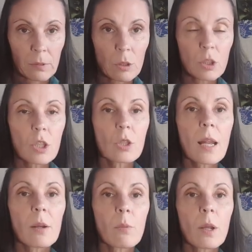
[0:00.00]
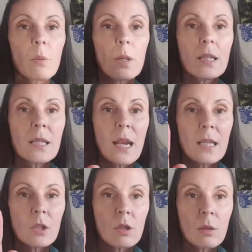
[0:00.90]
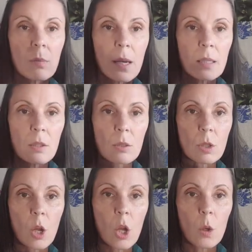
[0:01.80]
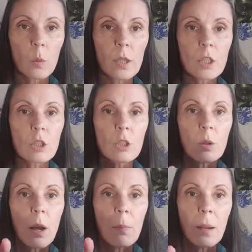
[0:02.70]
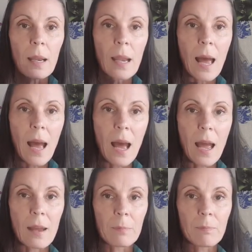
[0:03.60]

So just like when we test on the muscles, we do apply